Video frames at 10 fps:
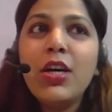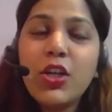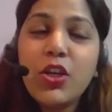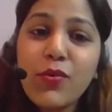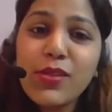
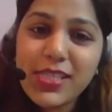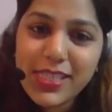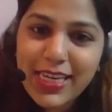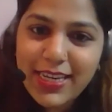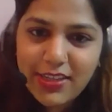don't
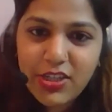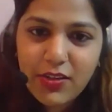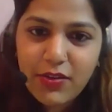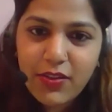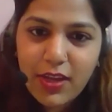see each
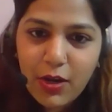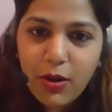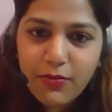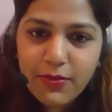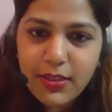other that
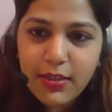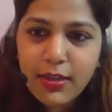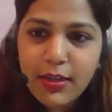often.